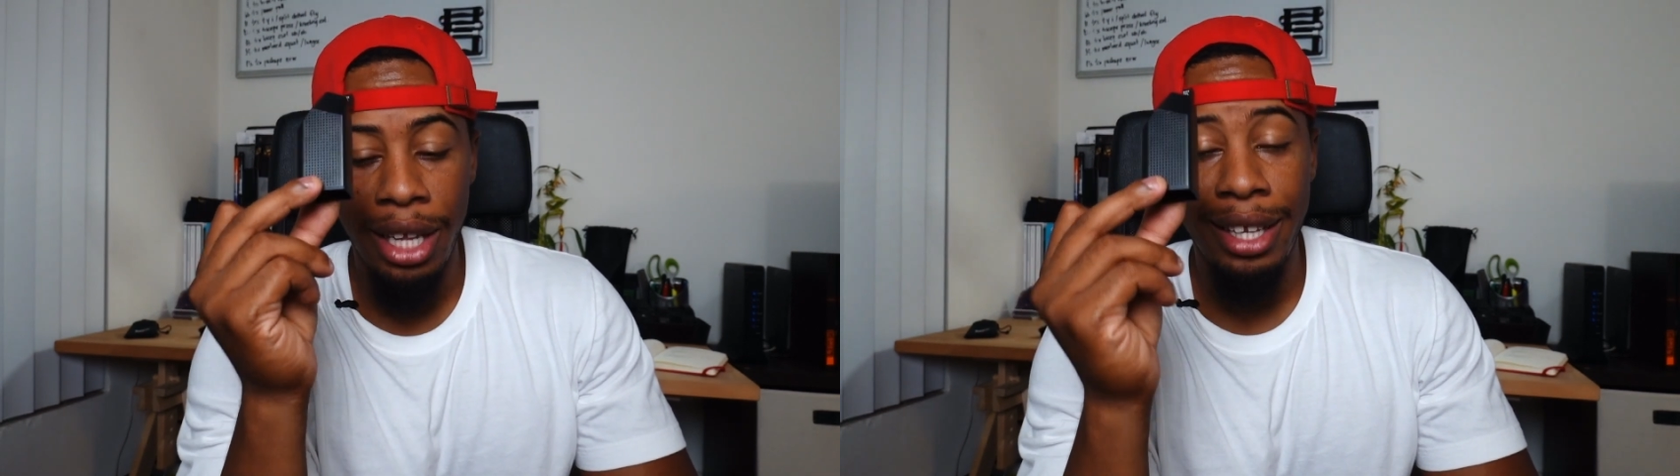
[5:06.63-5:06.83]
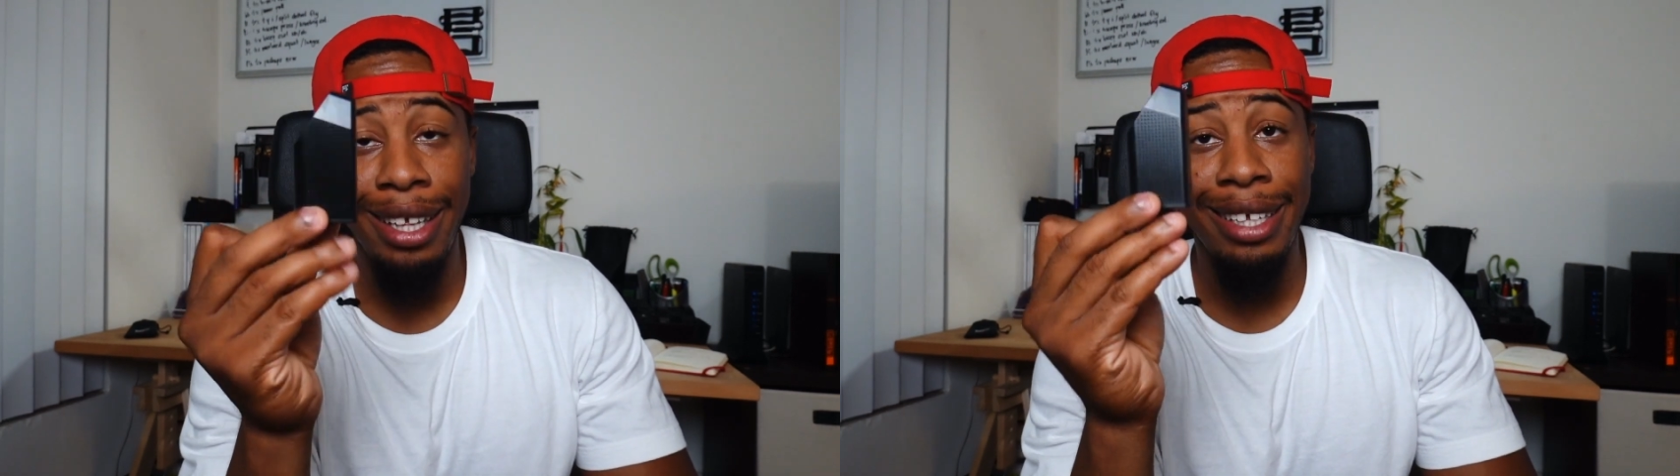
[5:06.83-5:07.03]

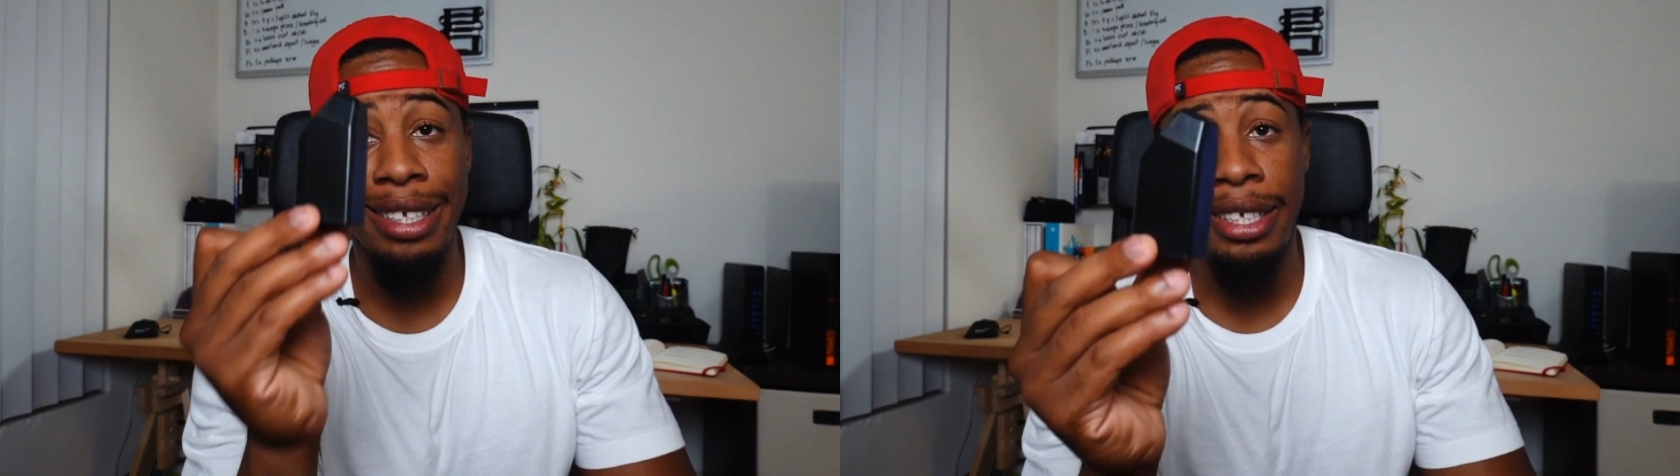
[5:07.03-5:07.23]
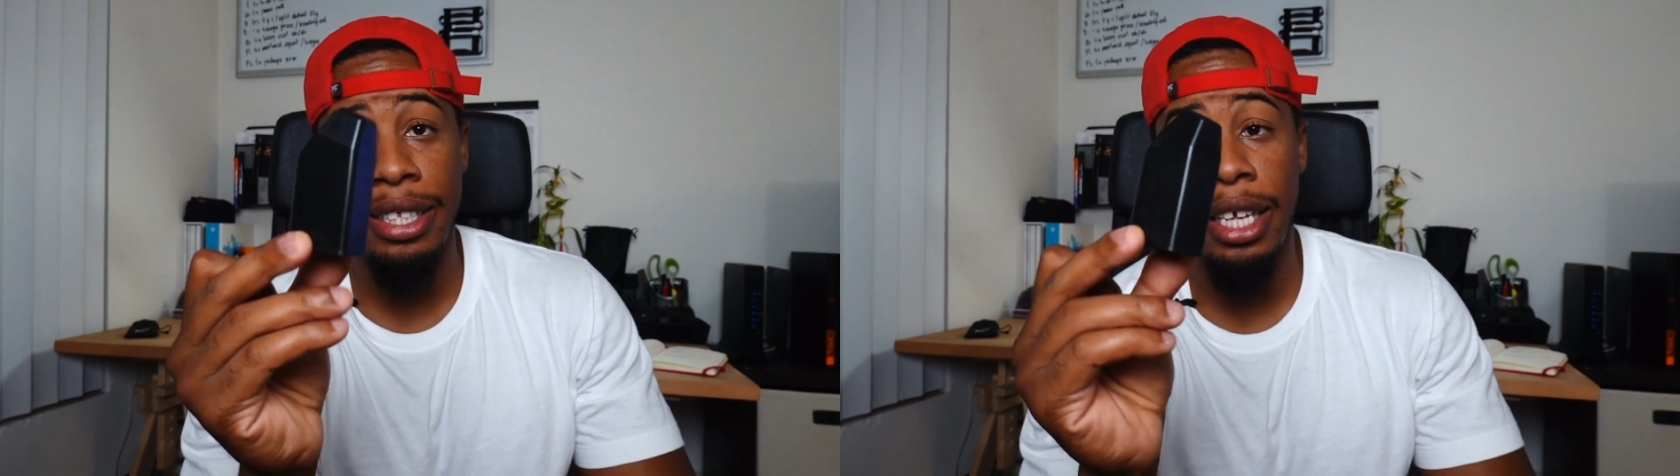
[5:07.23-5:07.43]
This
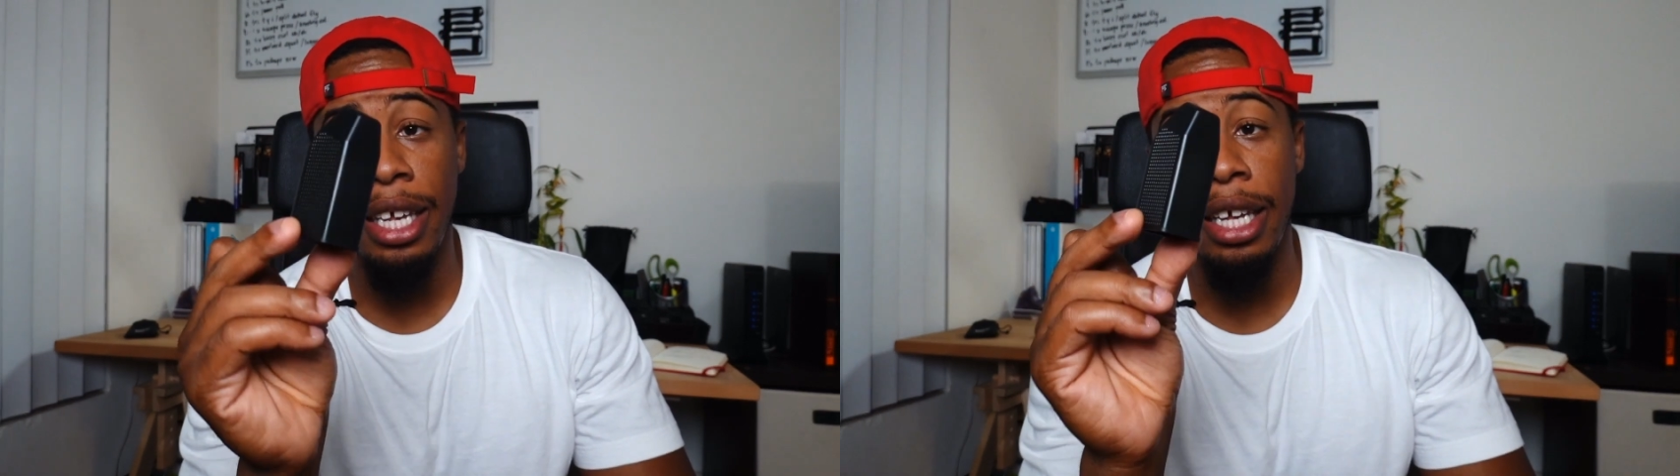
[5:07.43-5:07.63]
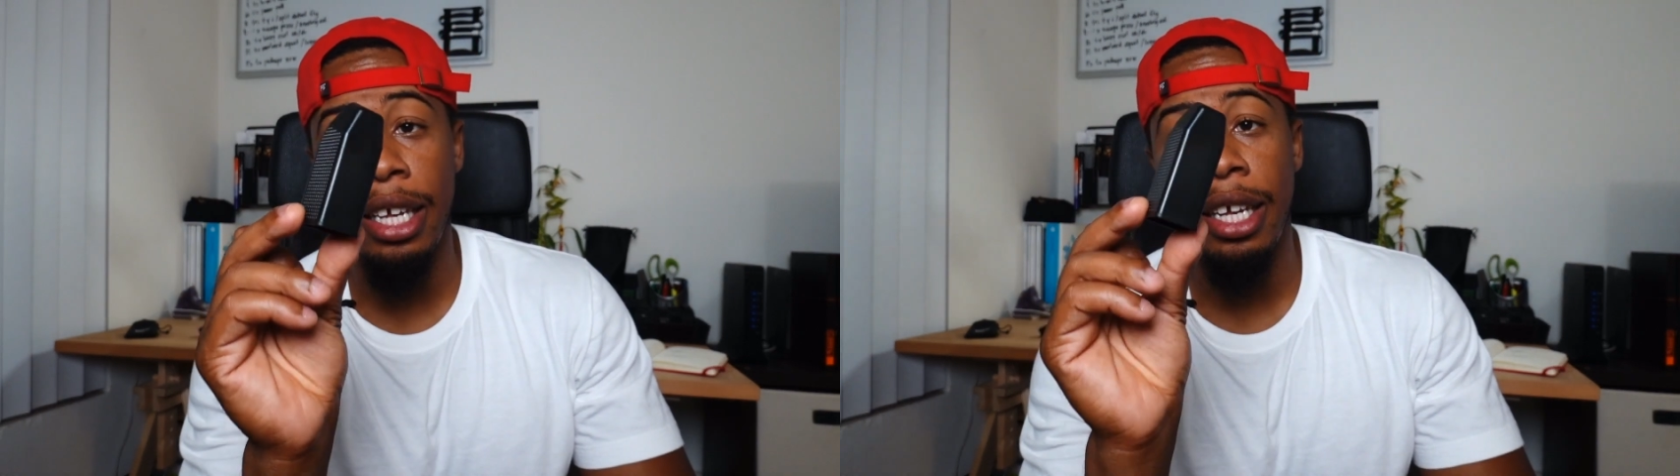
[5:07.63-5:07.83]

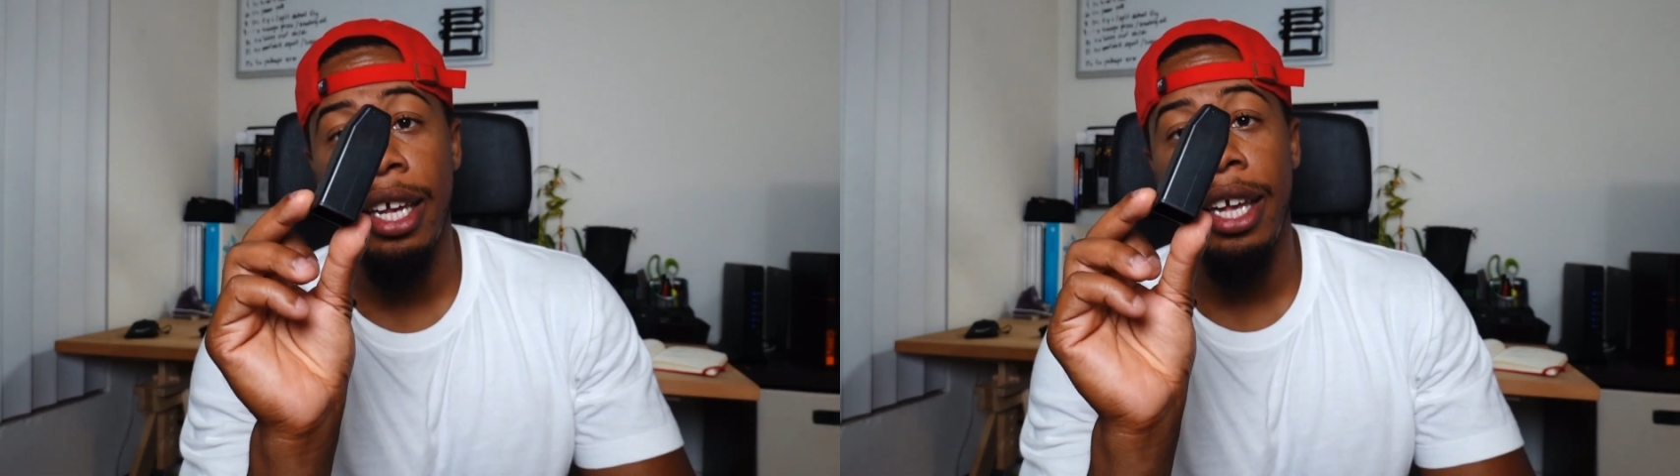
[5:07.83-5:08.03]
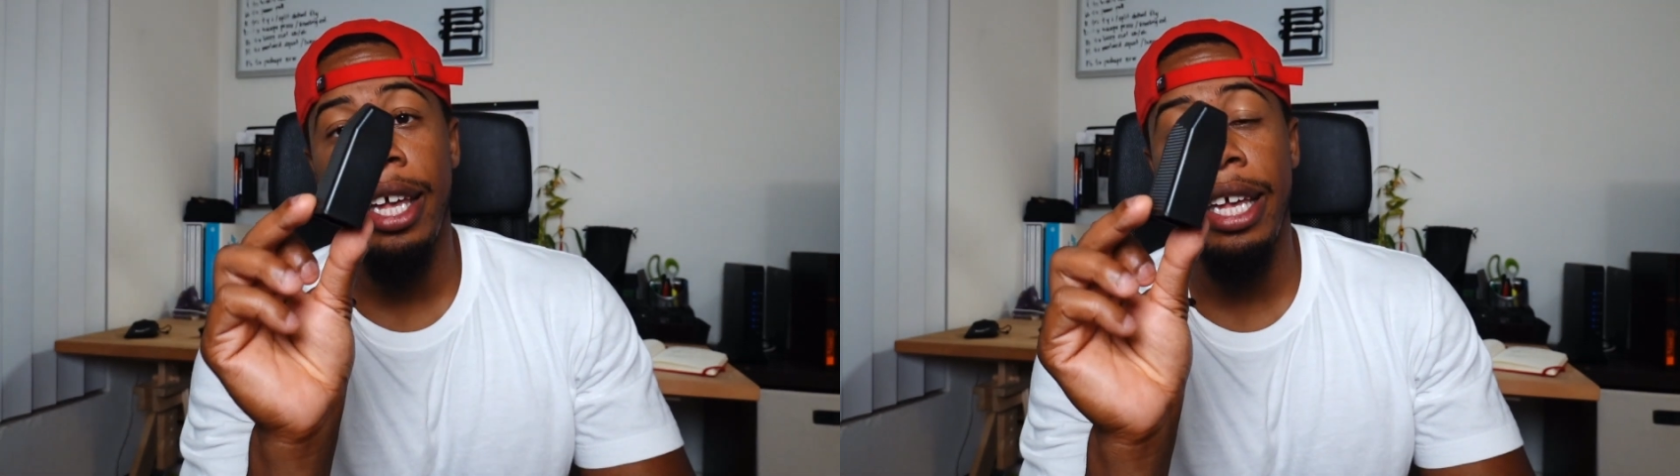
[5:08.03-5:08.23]
thing
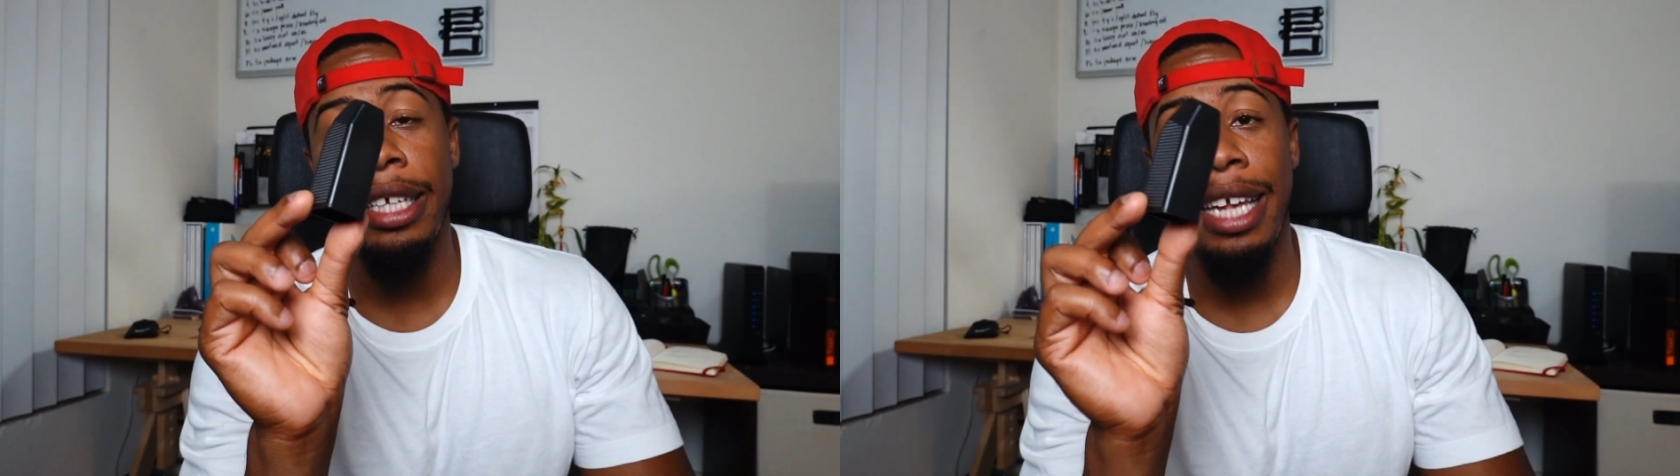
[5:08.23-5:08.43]
is